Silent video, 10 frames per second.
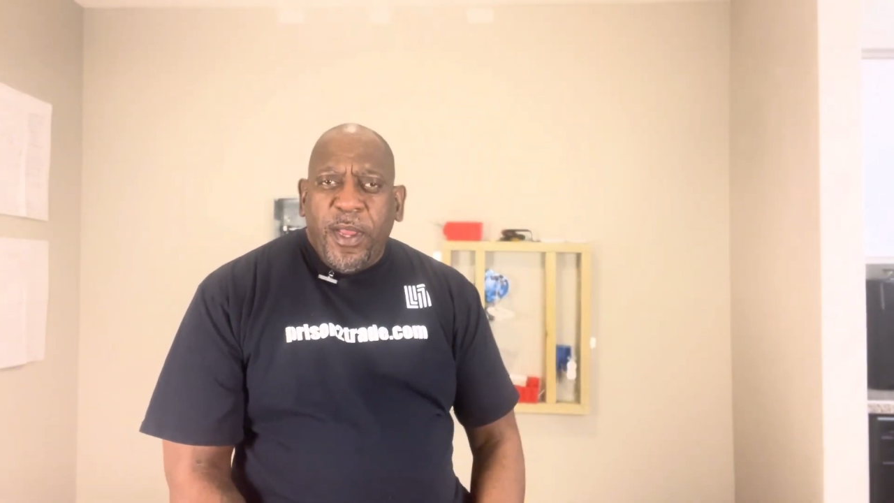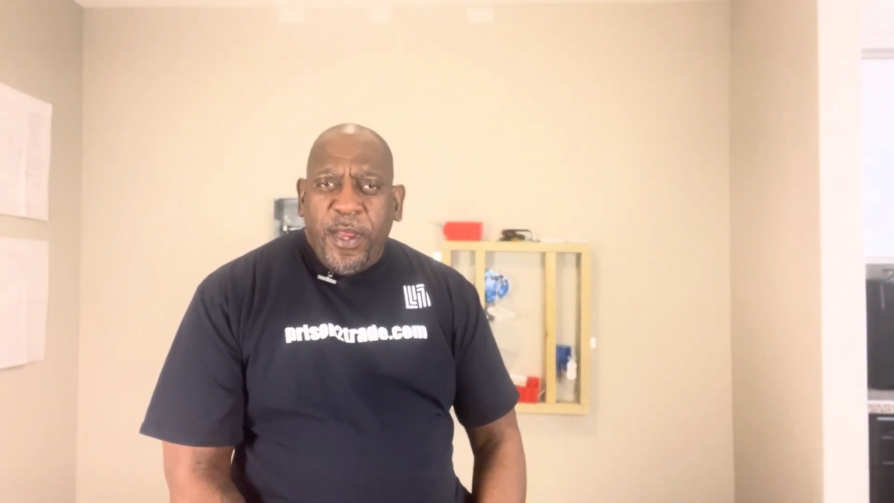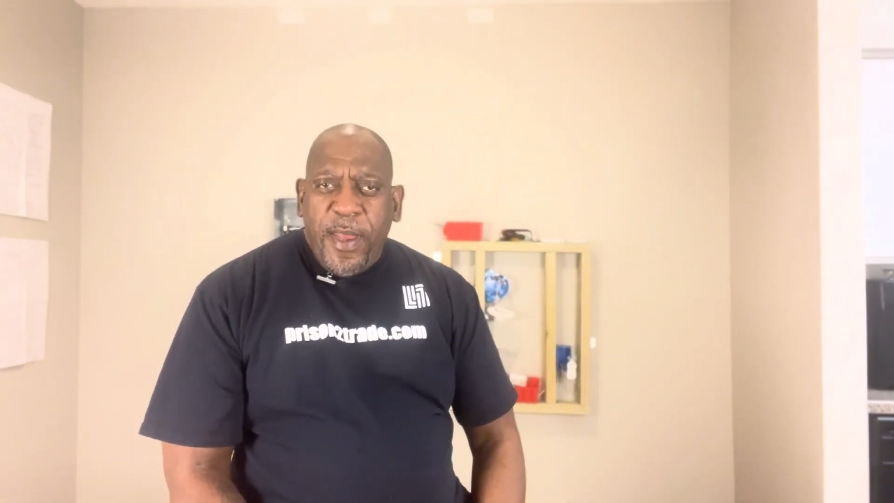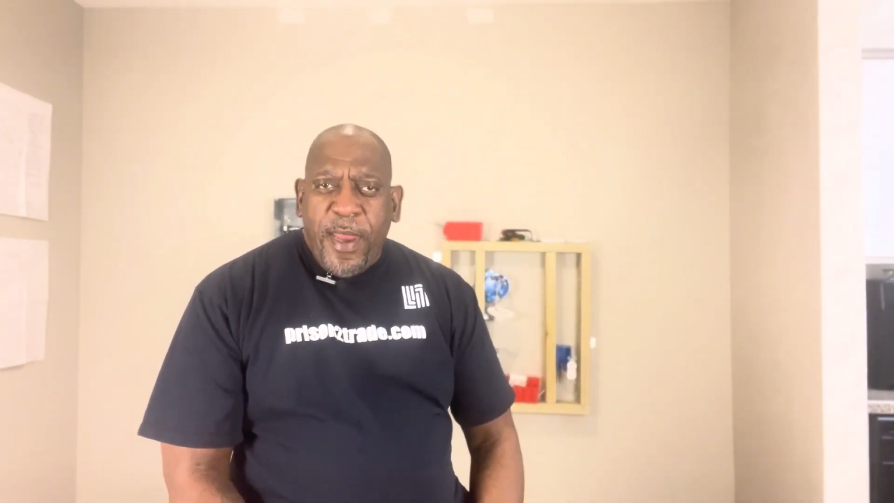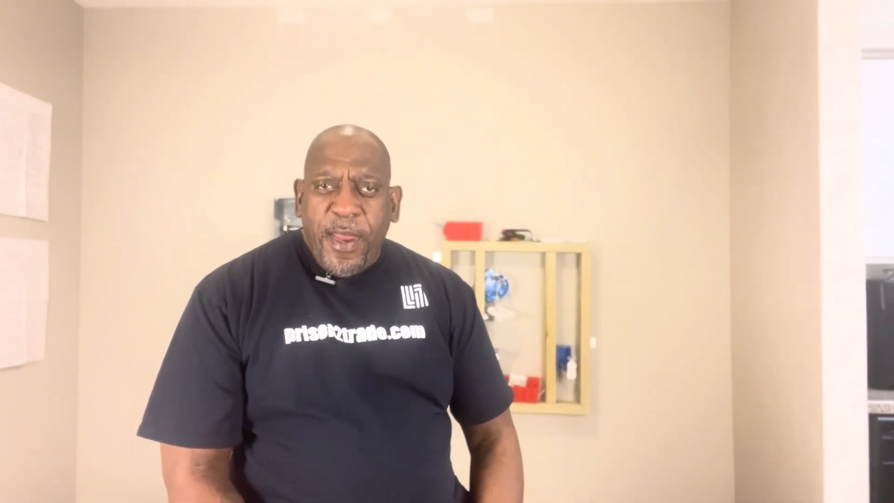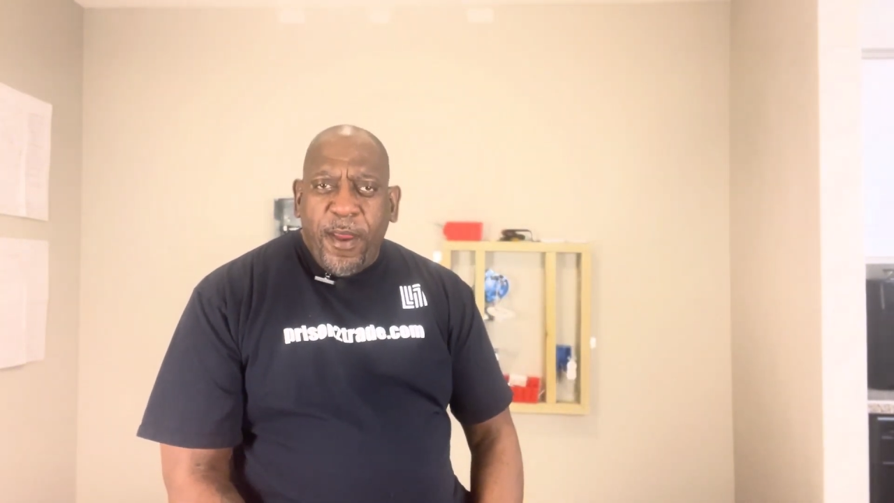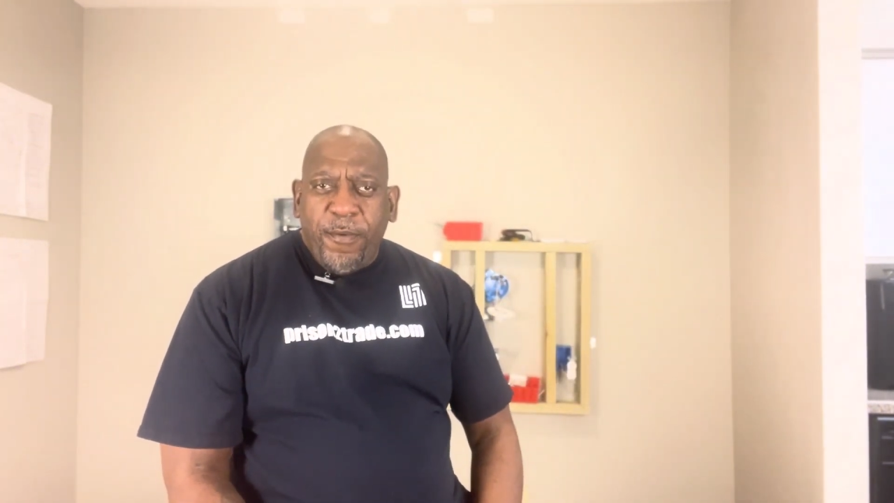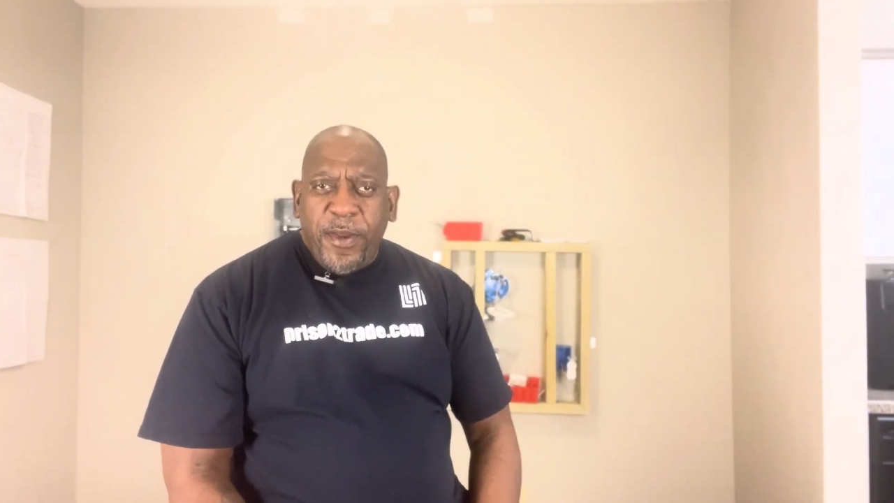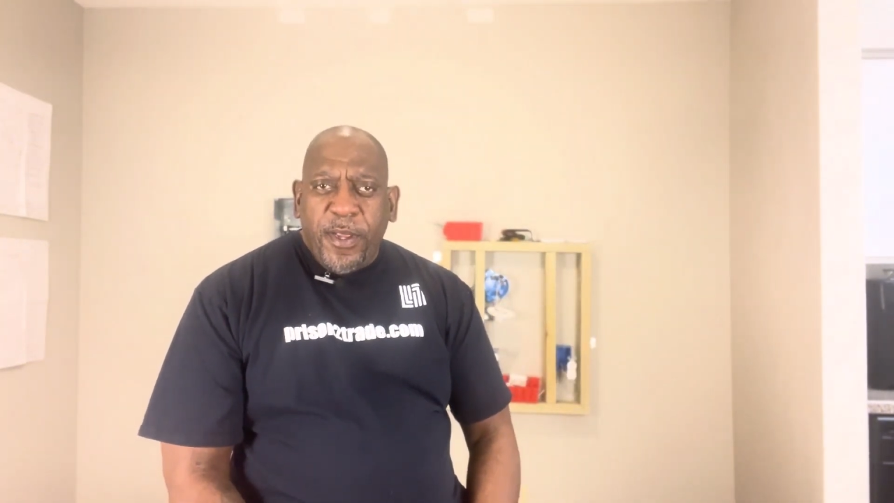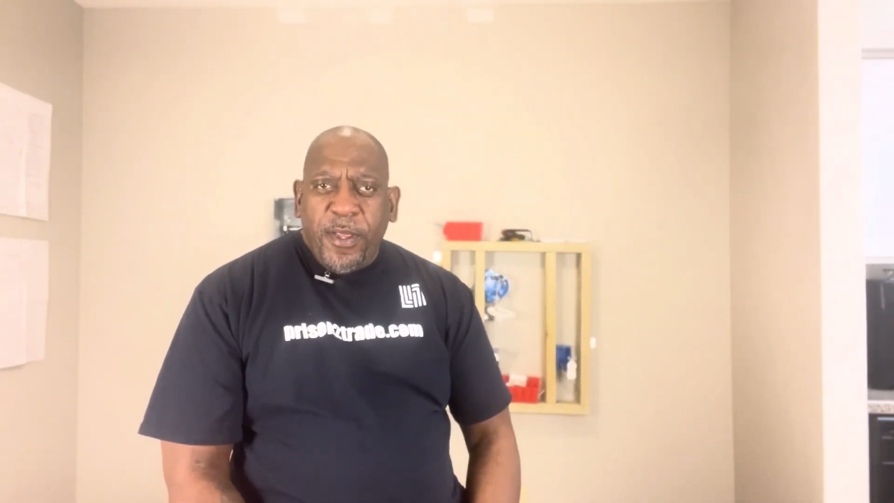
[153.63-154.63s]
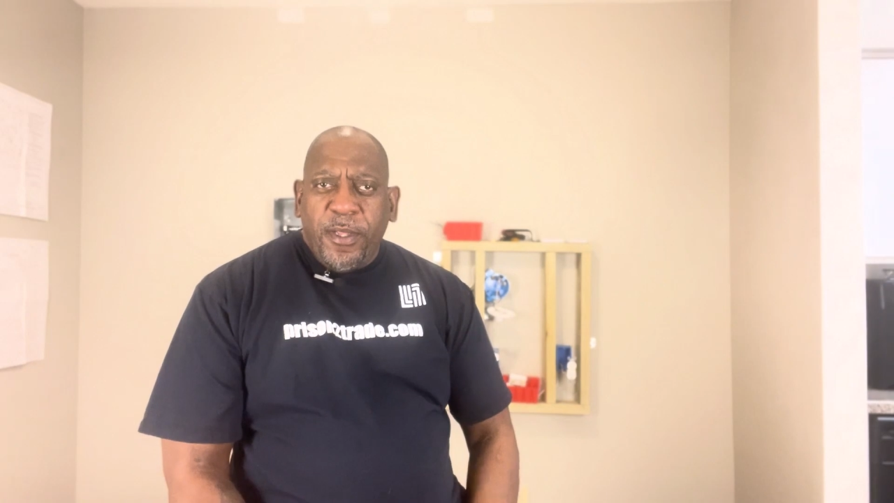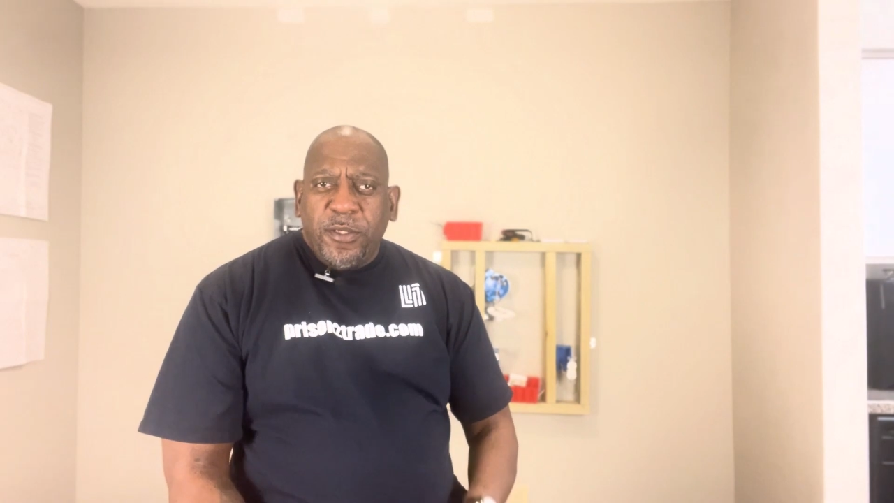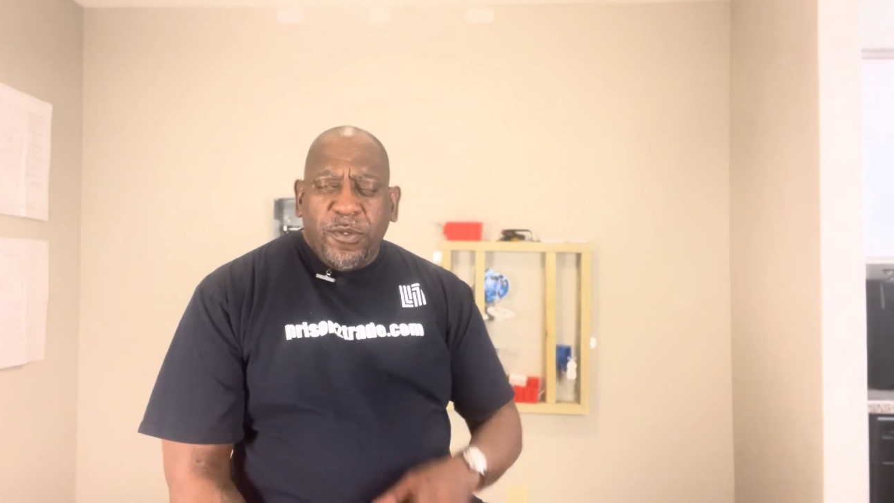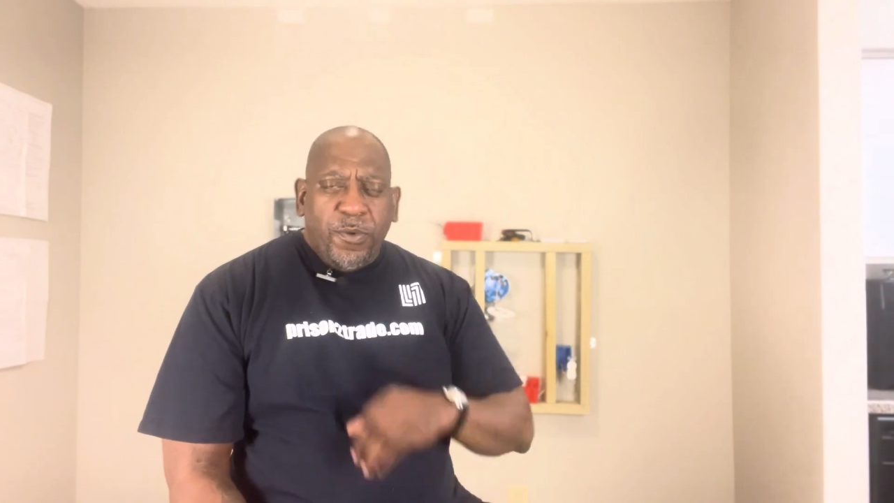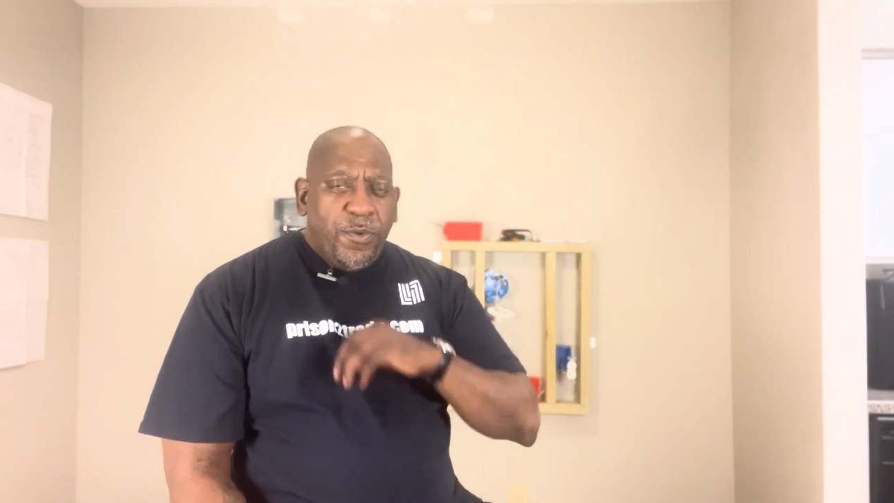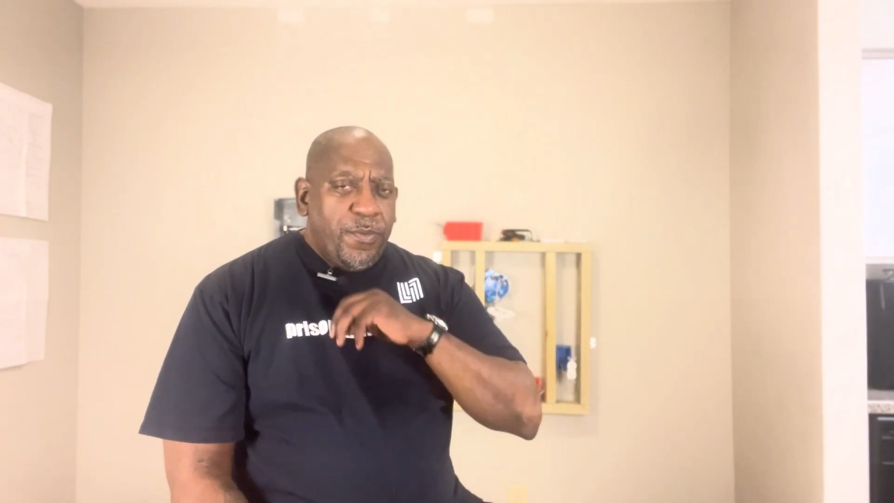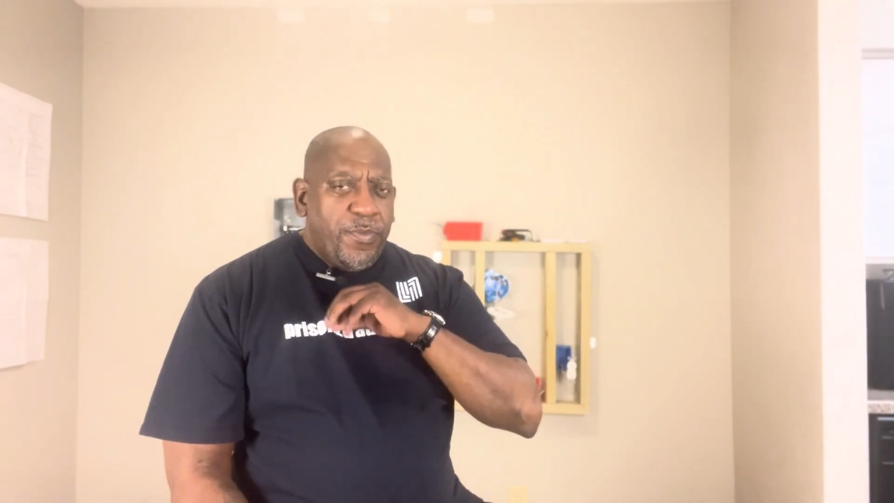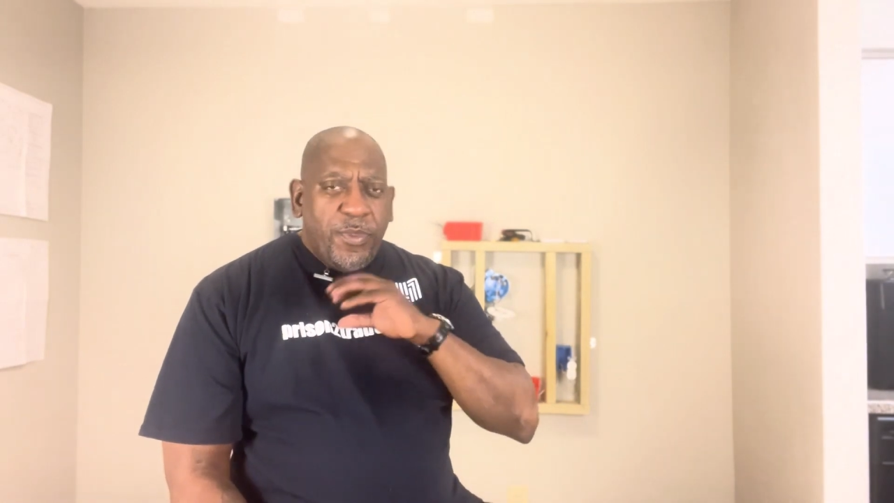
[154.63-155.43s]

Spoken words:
in that area, so